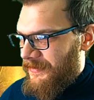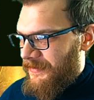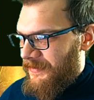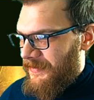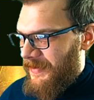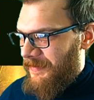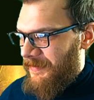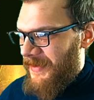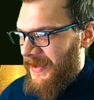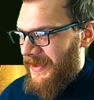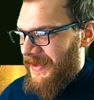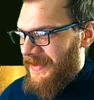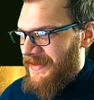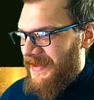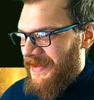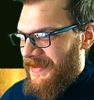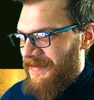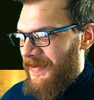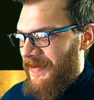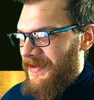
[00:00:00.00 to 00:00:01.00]
I'm not going to
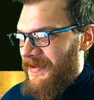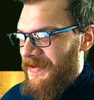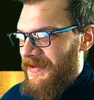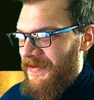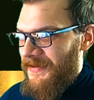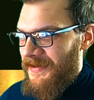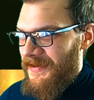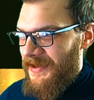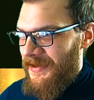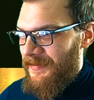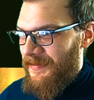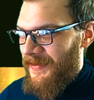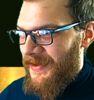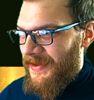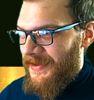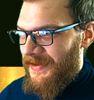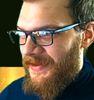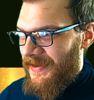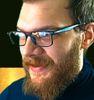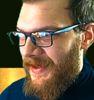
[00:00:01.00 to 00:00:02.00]
say it's my duty,
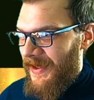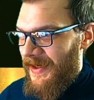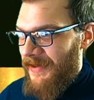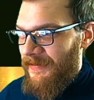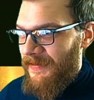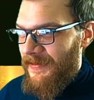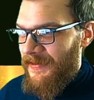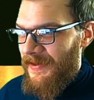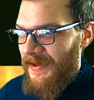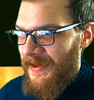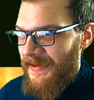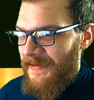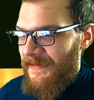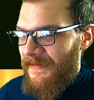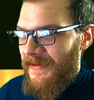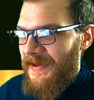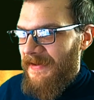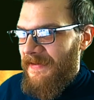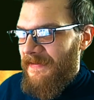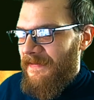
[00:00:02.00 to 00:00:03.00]
but I would at the
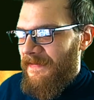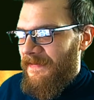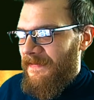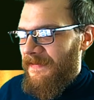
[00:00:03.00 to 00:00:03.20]
very